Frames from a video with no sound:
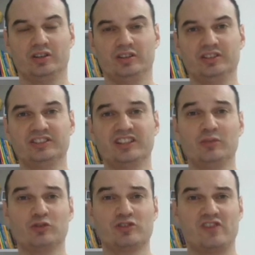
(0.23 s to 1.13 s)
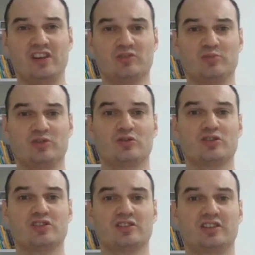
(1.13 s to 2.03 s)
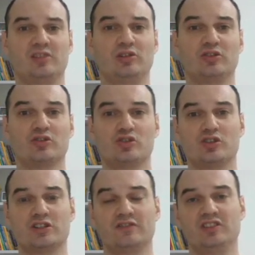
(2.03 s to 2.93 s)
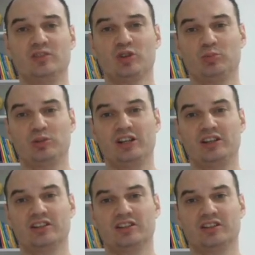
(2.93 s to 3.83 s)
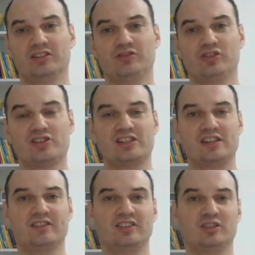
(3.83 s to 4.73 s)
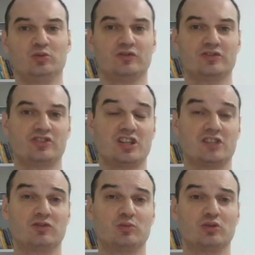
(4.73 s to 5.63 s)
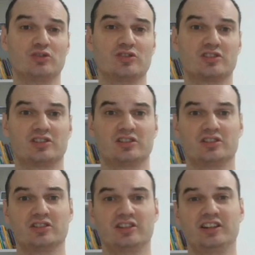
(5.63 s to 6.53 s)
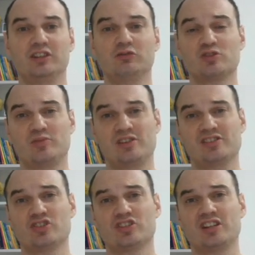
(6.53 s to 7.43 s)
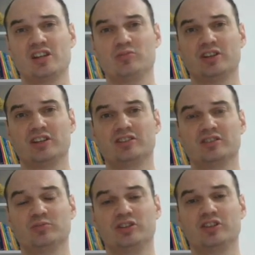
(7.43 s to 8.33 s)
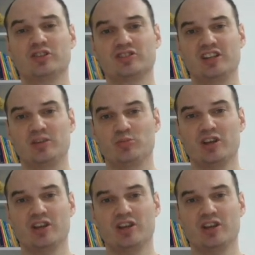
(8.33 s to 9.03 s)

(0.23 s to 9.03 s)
This game was famous because Emil Joseph Diemer played first 17 moves just with pawns, and it was master's game, not a beginner's game.